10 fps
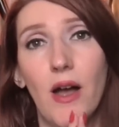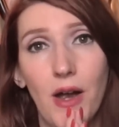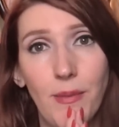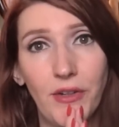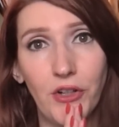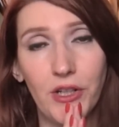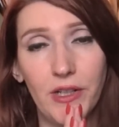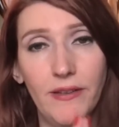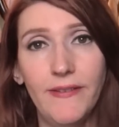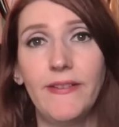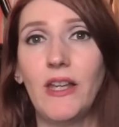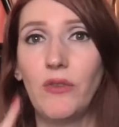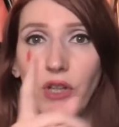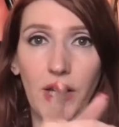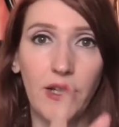All right, my darlings,
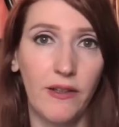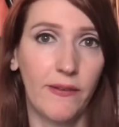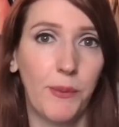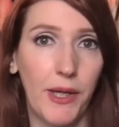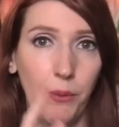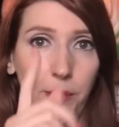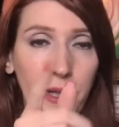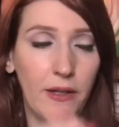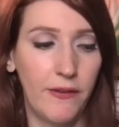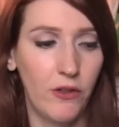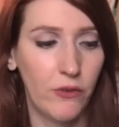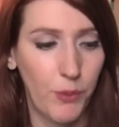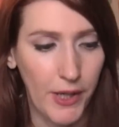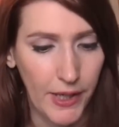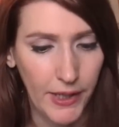if you like it this way, you want me to continue this
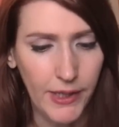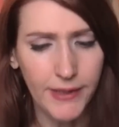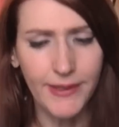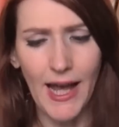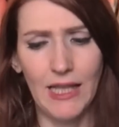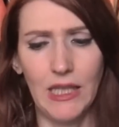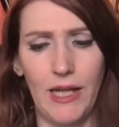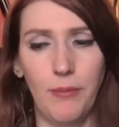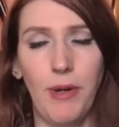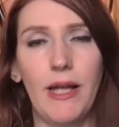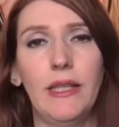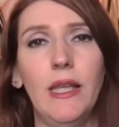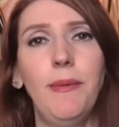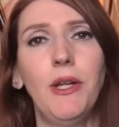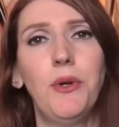way, hit that like button.
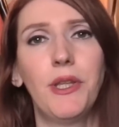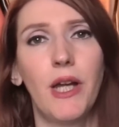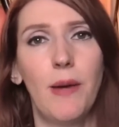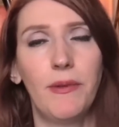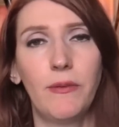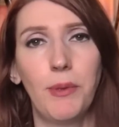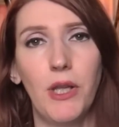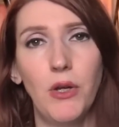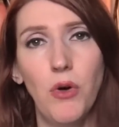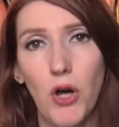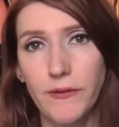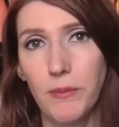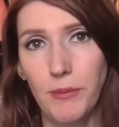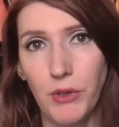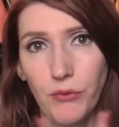Let me know in the comments below. Also,
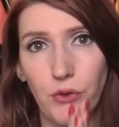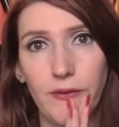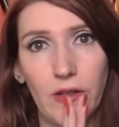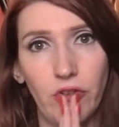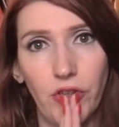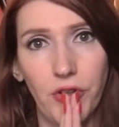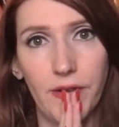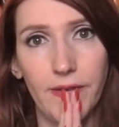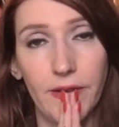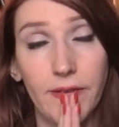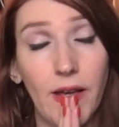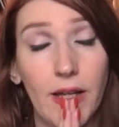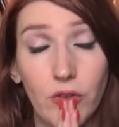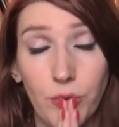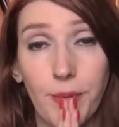my beautiful Sagittariuses,
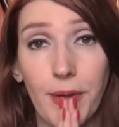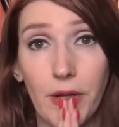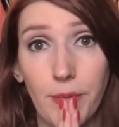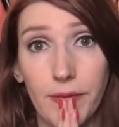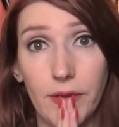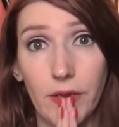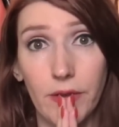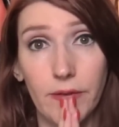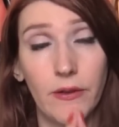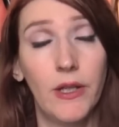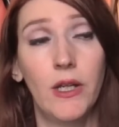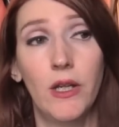I do read my comments, guys.